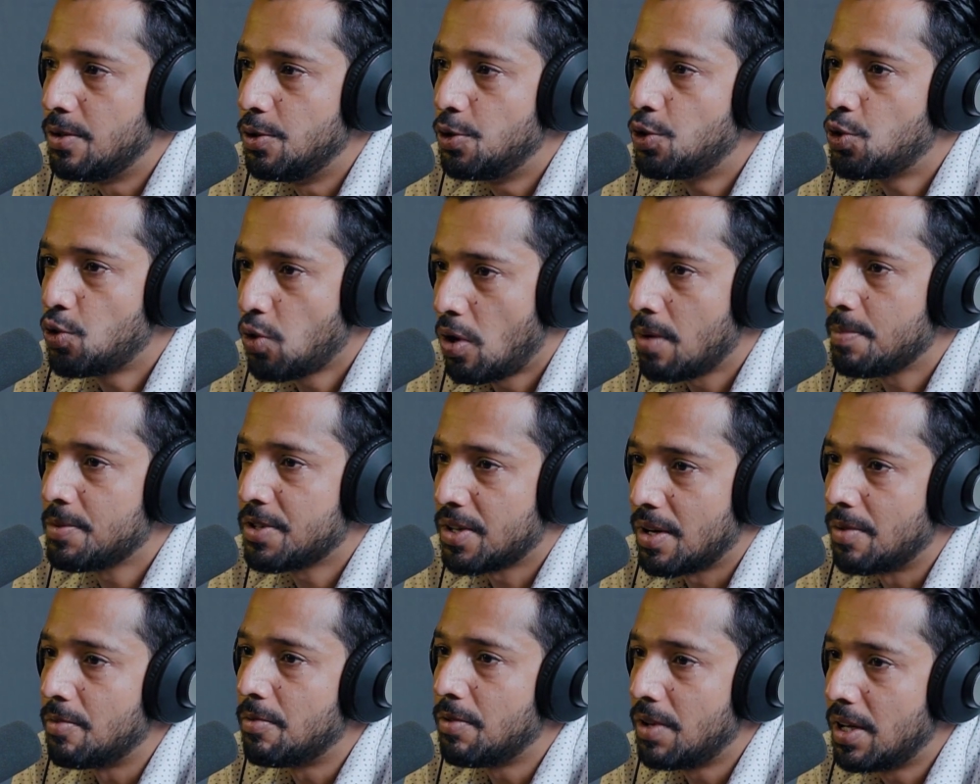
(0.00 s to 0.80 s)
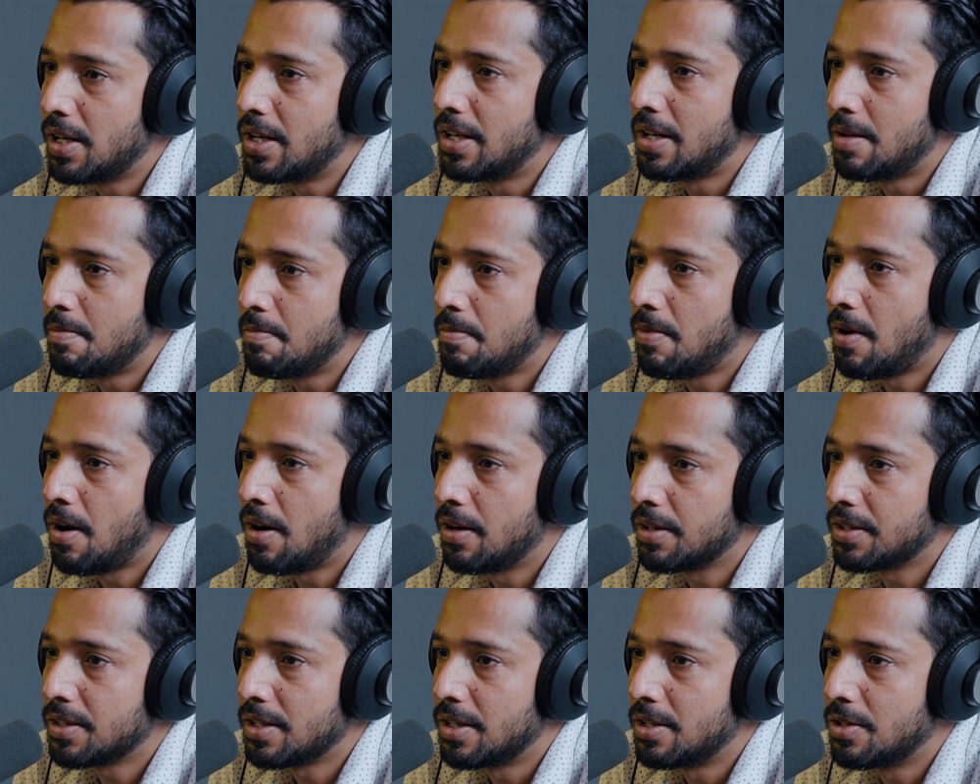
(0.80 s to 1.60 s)
jobs are really
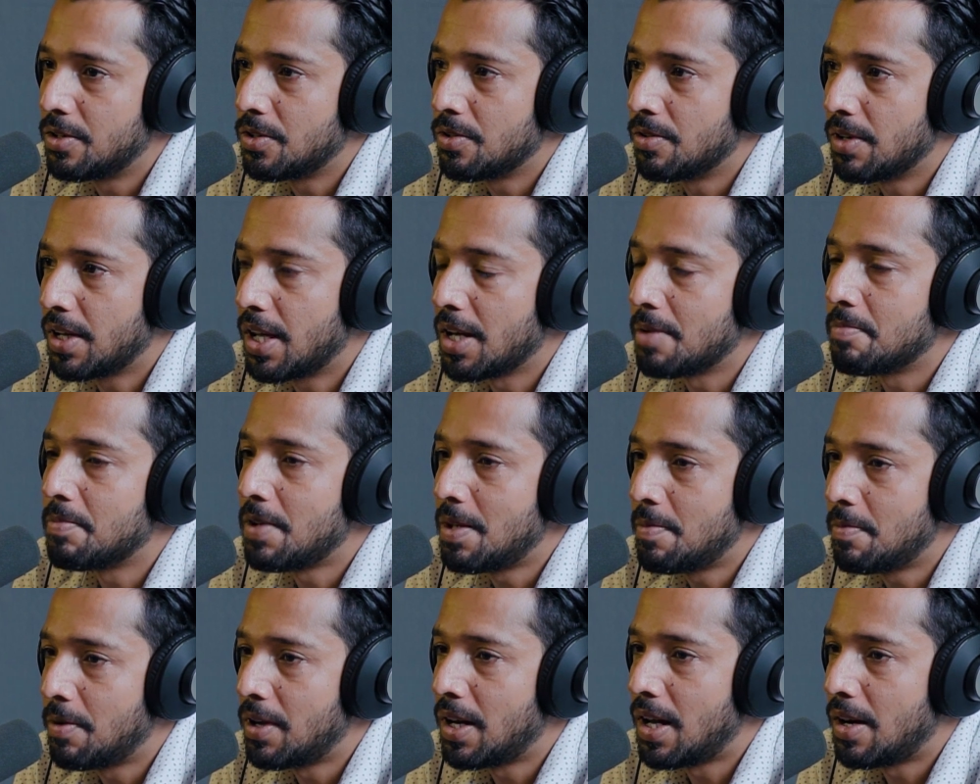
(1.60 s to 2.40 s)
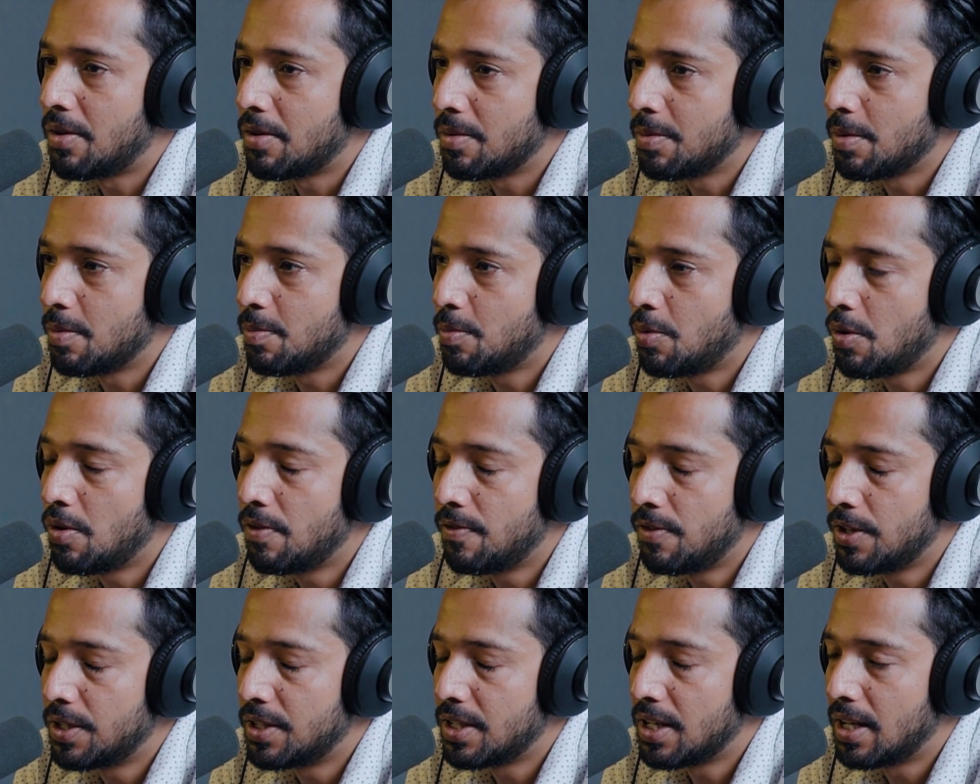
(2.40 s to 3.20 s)
important to get people out of the
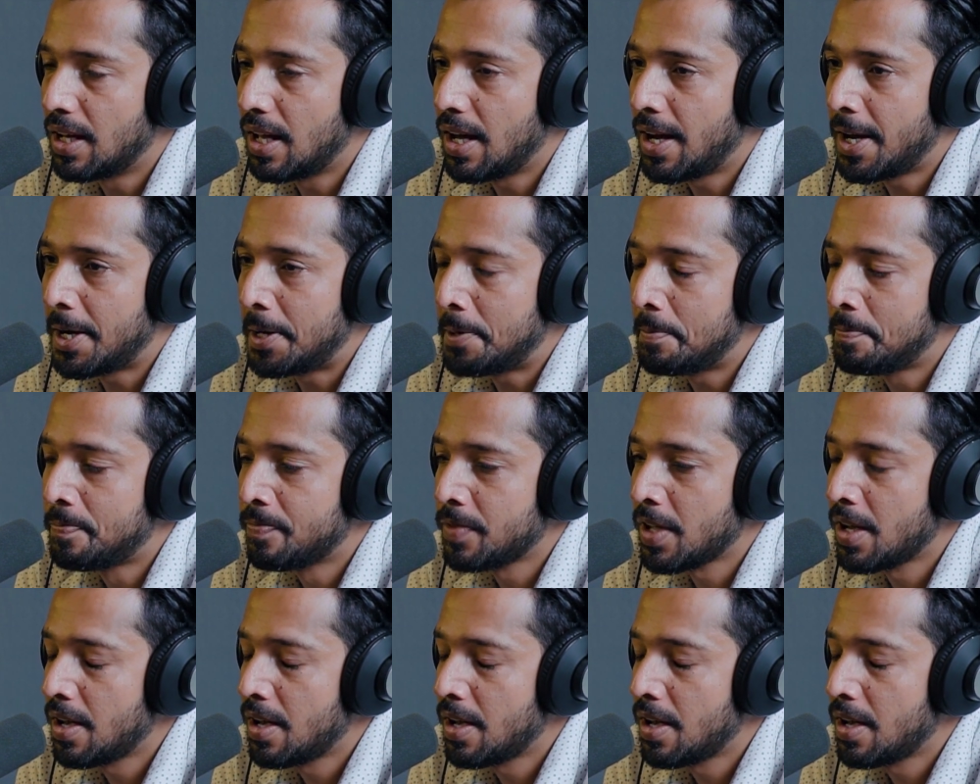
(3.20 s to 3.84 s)
poverty line.